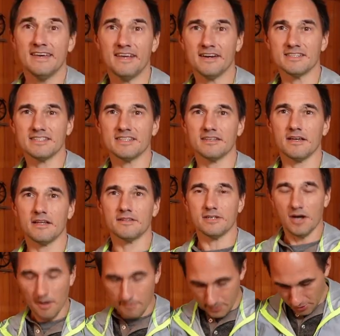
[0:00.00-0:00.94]
Here's
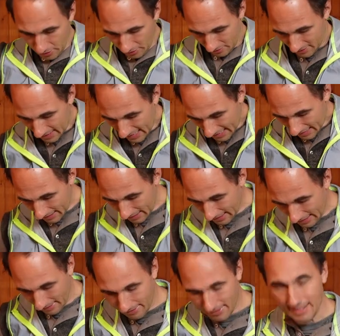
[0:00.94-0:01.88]
another option. Take a
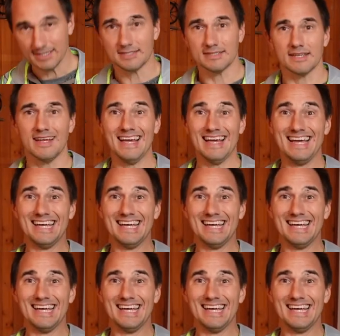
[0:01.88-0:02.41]
look at this.